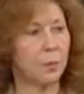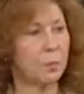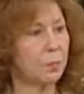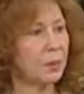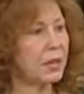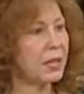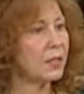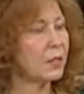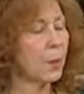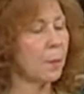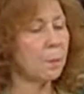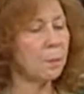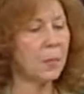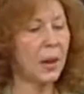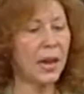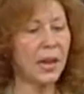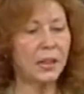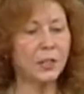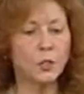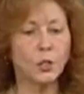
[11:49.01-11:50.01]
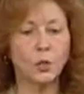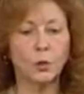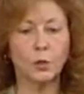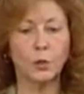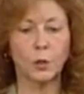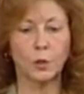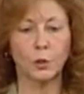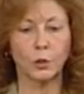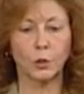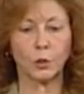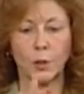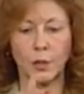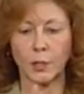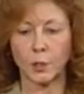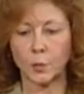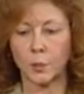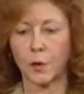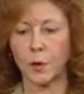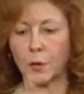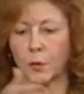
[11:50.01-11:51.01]
be the major
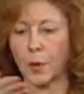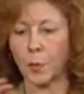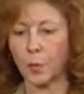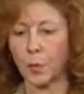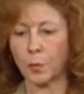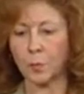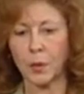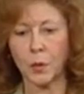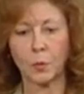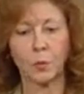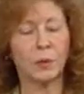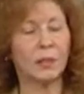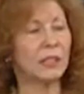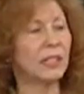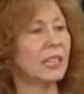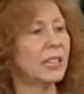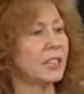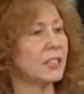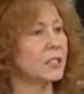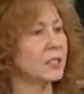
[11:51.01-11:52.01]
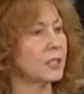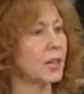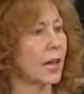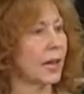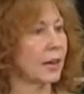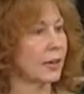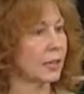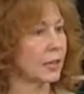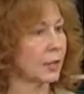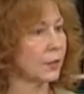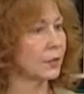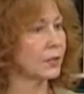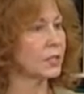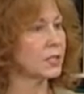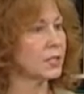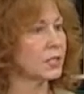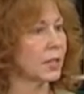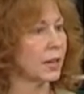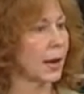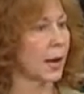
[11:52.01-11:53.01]
neurotransmitter that would be released at a given
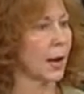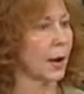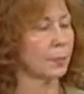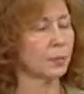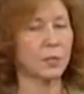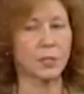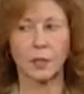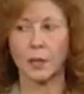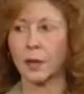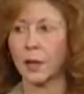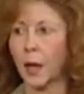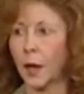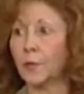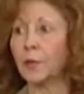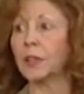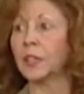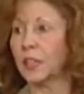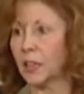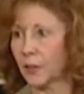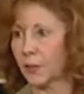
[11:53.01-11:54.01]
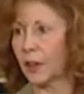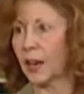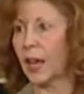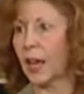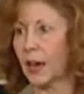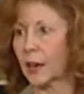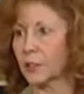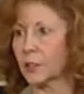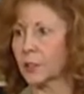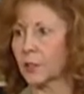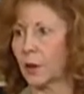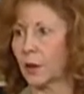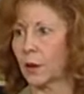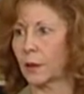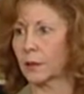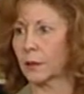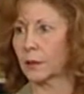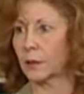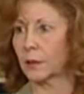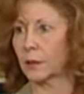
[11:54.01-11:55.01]
synapse of a given
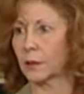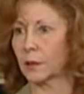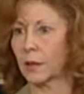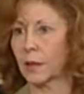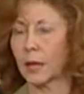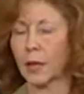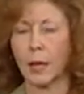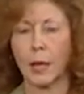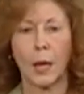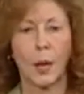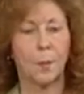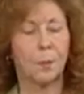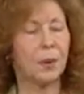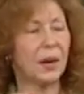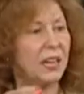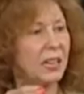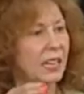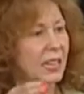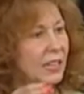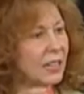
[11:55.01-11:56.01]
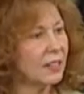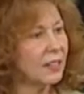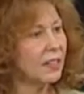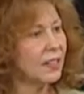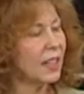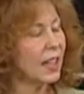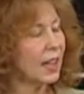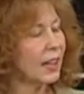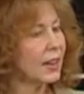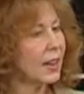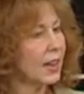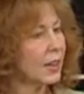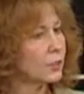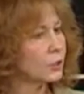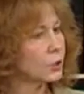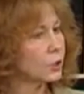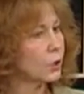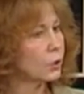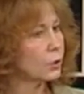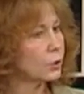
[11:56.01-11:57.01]
axon. But in that
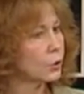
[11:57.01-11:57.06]
axon